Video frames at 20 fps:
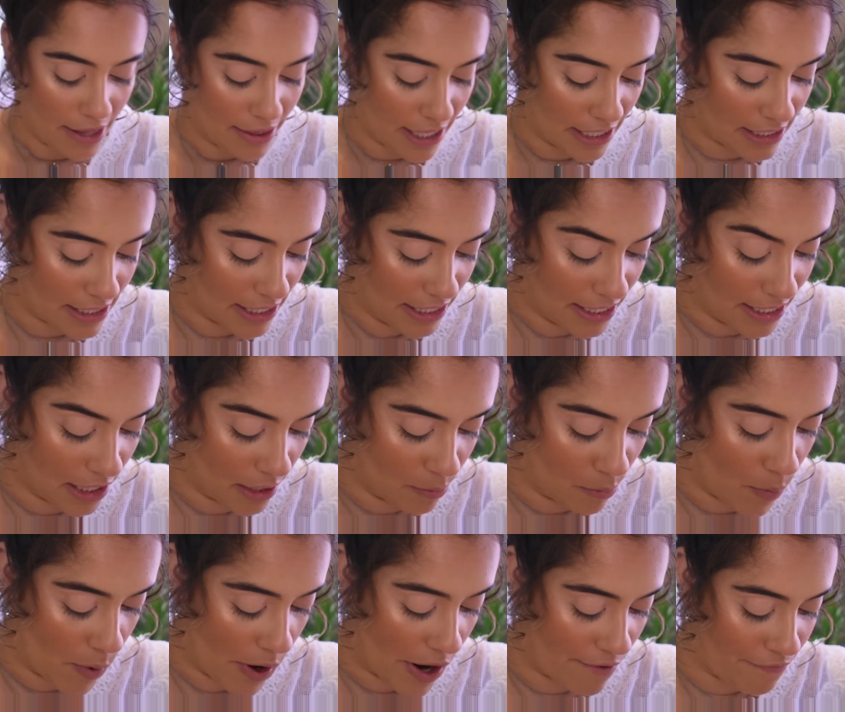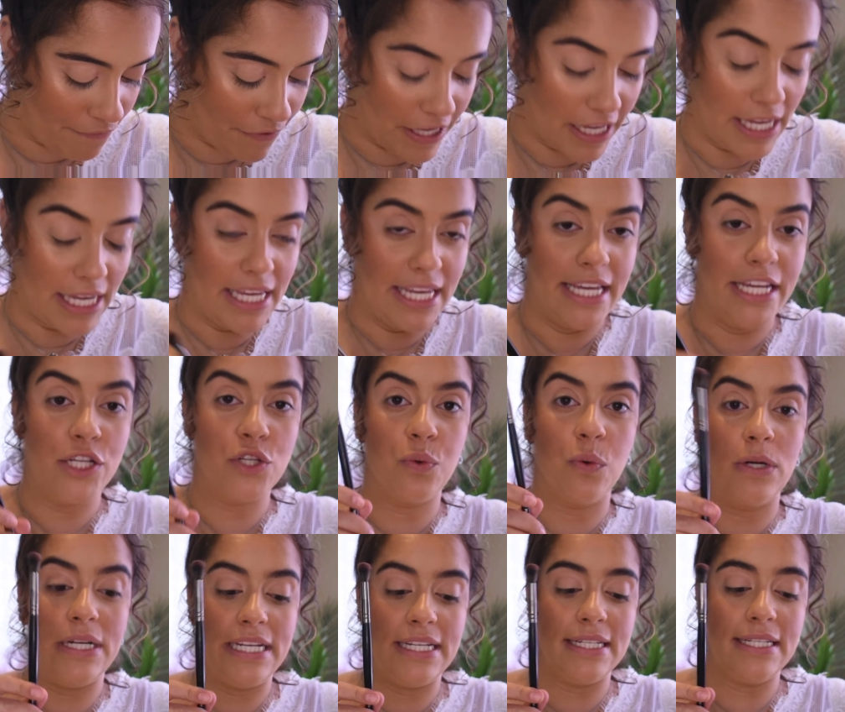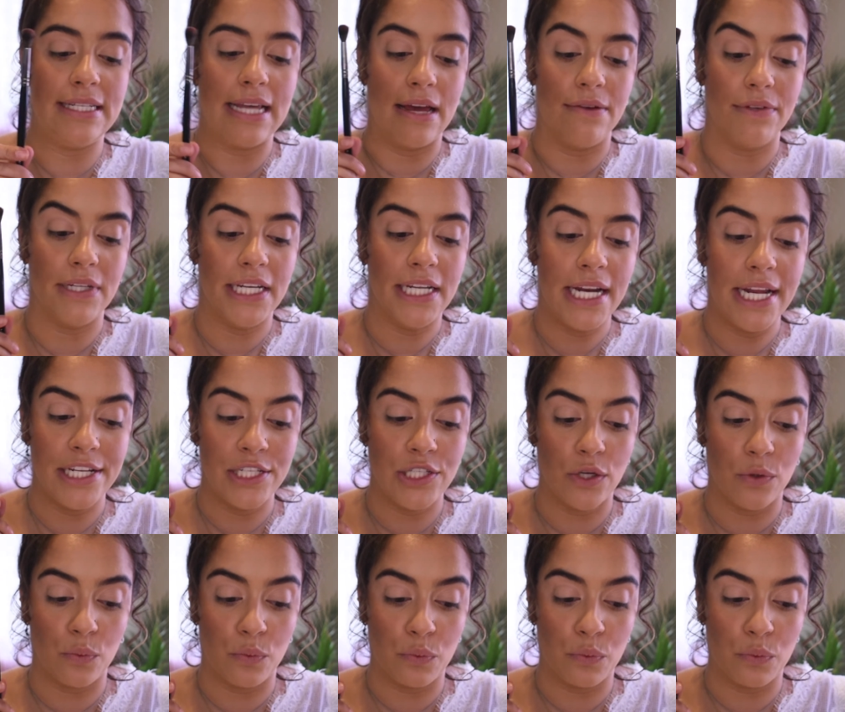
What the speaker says: This is the Morphe E27. It's a